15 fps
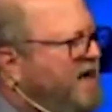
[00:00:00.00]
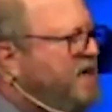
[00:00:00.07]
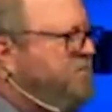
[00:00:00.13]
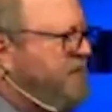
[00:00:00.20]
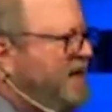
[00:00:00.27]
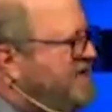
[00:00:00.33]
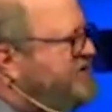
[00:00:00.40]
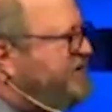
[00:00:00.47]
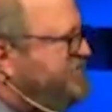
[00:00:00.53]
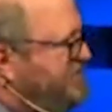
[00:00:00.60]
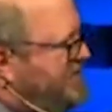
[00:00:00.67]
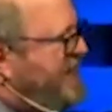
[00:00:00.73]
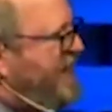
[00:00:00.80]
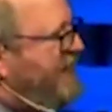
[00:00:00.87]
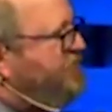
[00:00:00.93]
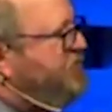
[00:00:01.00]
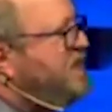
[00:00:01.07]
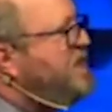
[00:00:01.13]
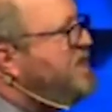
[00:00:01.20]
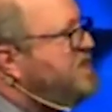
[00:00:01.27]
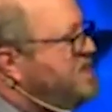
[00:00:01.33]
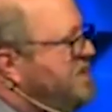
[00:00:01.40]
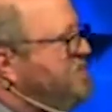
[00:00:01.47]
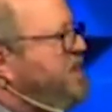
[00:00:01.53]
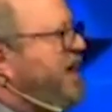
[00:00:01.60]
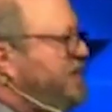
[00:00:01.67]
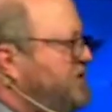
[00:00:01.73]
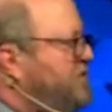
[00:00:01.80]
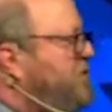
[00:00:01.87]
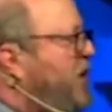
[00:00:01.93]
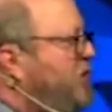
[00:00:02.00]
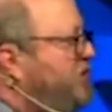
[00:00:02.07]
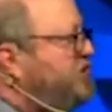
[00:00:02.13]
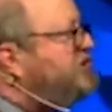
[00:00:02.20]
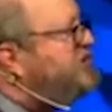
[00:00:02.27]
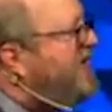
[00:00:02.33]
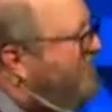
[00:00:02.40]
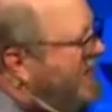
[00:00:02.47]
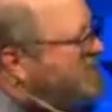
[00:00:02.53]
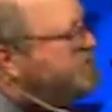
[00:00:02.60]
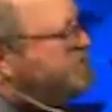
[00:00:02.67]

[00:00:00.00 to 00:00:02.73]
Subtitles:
a place of death to pick the bones. Now, that's